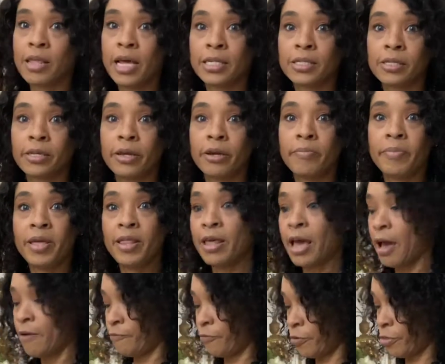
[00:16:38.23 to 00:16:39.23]
that's gonna be
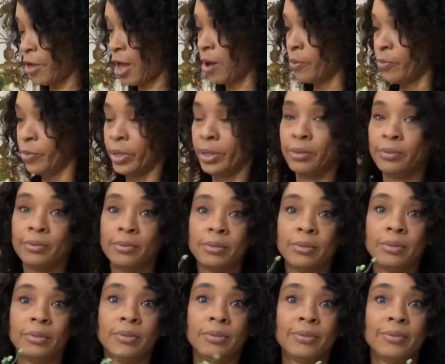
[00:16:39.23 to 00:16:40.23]
that for that one.
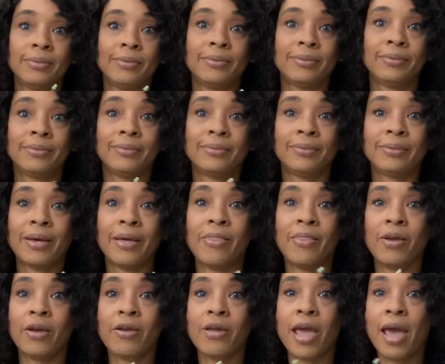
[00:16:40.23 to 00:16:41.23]
And
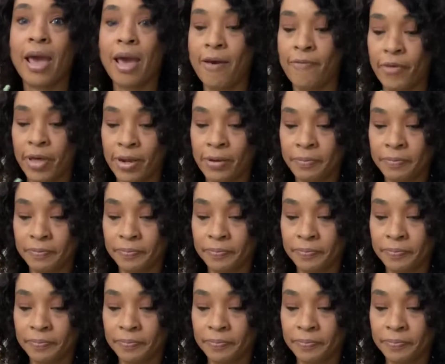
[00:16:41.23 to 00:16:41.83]
there you have it.